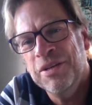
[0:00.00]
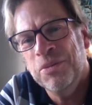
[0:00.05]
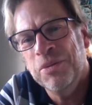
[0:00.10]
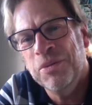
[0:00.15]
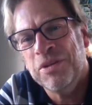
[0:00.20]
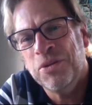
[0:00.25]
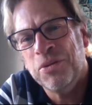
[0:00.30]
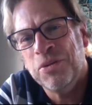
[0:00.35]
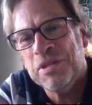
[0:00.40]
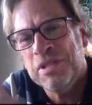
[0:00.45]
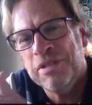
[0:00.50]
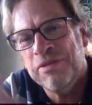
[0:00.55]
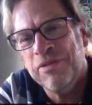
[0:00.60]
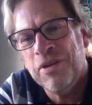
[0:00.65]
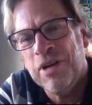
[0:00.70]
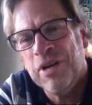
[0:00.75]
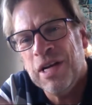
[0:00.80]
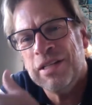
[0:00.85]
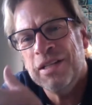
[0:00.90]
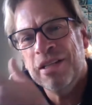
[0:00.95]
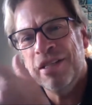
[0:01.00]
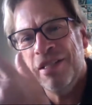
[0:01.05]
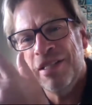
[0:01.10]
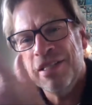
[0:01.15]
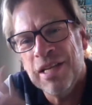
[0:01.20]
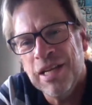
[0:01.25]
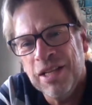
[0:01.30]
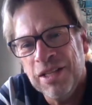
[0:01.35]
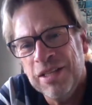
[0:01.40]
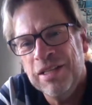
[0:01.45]
with Christopher Atkins,
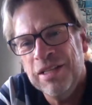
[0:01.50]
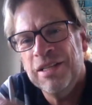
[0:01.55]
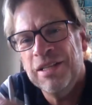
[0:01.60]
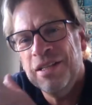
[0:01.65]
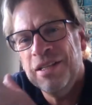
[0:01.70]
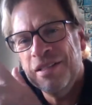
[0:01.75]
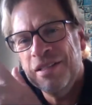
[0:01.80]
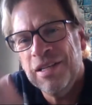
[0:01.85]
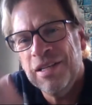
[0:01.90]
Helen Hunt,